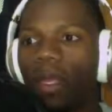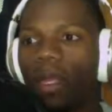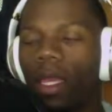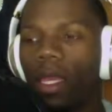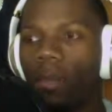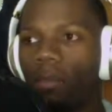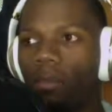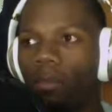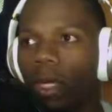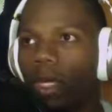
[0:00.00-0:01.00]

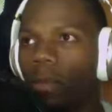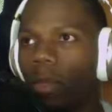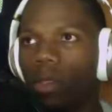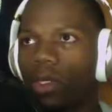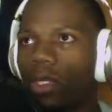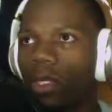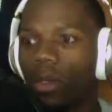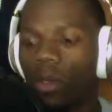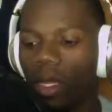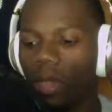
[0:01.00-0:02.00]
and Better Mosey or
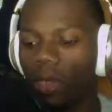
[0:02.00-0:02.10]
whatever,